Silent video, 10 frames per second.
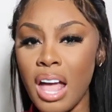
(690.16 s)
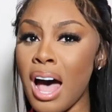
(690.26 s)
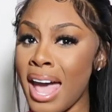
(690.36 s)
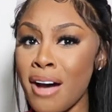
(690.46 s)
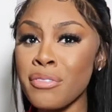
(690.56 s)

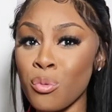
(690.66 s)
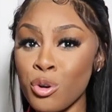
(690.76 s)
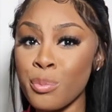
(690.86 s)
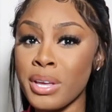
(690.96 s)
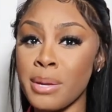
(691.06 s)
I have the
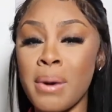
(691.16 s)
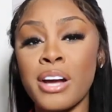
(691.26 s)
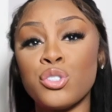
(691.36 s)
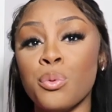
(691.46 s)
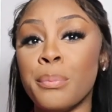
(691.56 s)
room key,
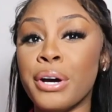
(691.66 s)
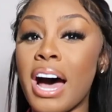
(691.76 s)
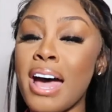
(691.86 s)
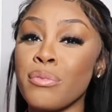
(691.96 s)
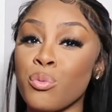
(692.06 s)
mind you, but
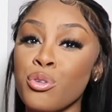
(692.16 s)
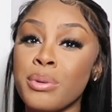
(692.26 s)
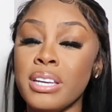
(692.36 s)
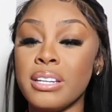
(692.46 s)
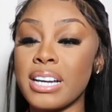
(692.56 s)
I have the room
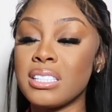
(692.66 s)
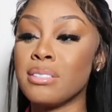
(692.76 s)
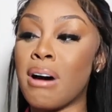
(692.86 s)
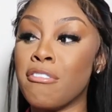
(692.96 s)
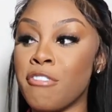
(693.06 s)
key next
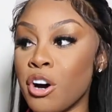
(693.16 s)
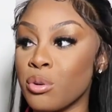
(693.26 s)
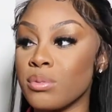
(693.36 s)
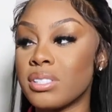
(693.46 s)
to my phone.